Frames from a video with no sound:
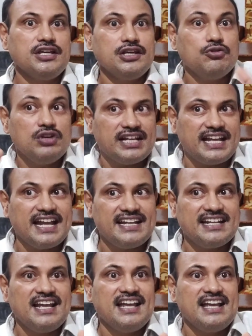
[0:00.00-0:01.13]
you will get
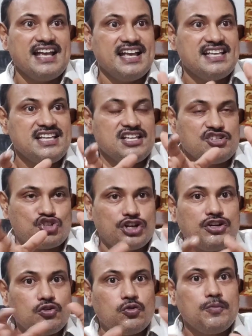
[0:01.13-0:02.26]
a
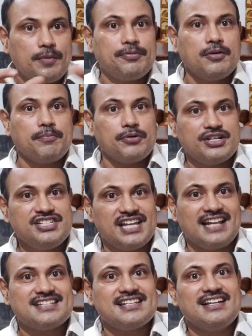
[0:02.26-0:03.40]
certain group of
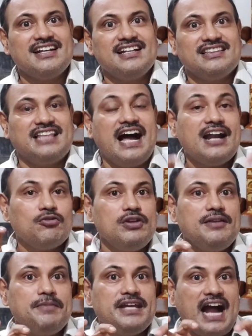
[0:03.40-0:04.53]
potentials that
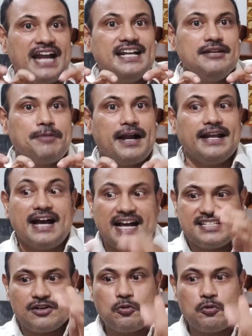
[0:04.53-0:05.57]
will be identified as a